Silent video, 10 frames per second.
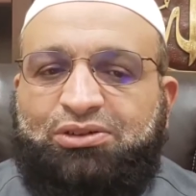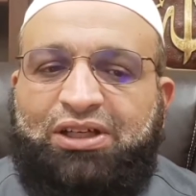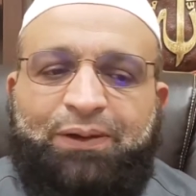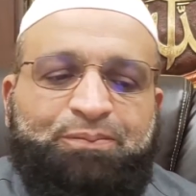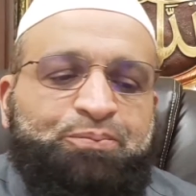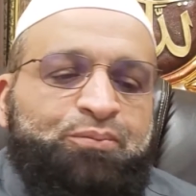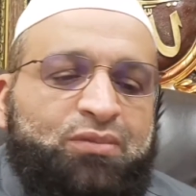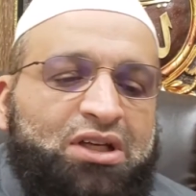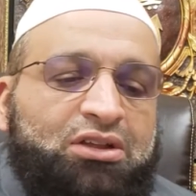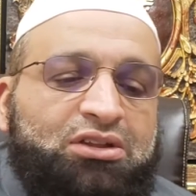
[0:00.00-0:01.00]
Okay?
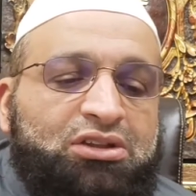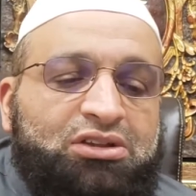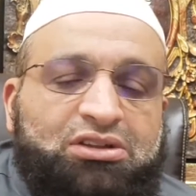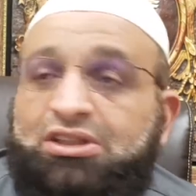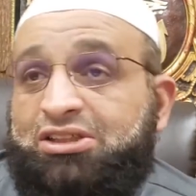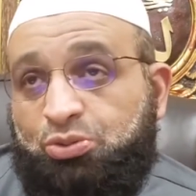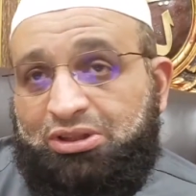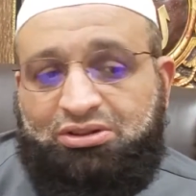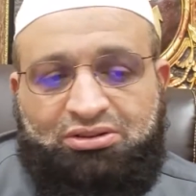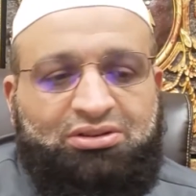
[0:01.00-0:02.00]
That's
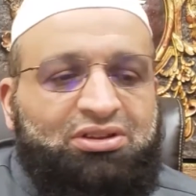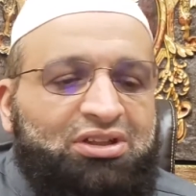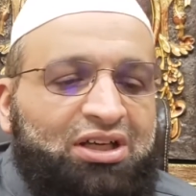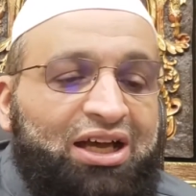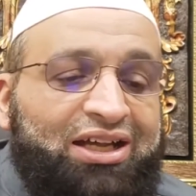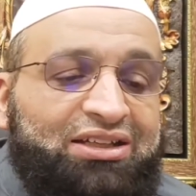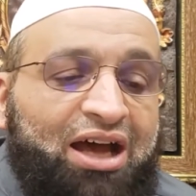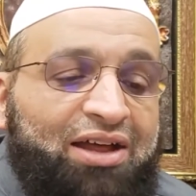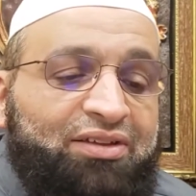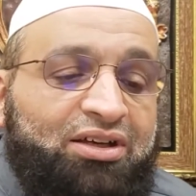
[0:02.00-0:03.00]
one. And
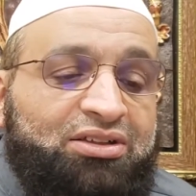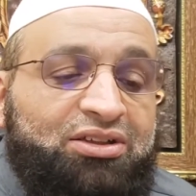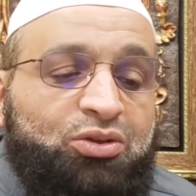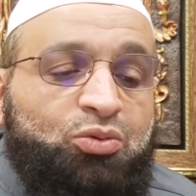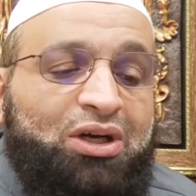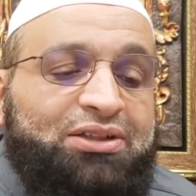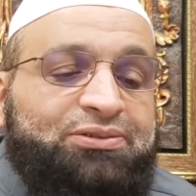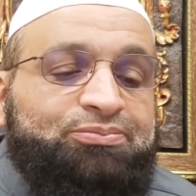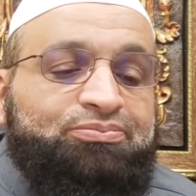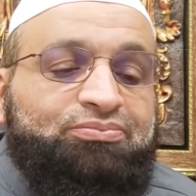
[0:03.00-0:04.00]
the other one,